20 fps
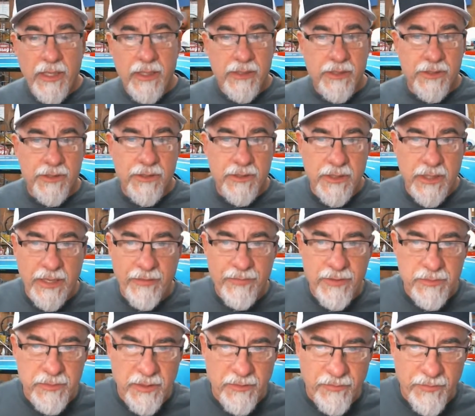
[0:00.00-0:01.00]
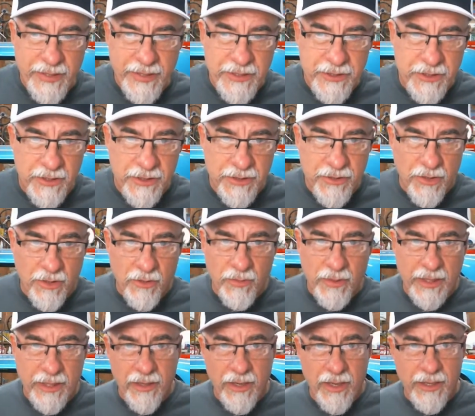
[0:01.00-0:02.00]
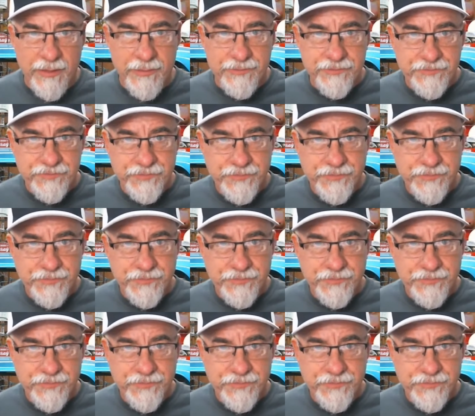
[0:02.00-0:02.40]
Just to give you some information, this car, when I got it,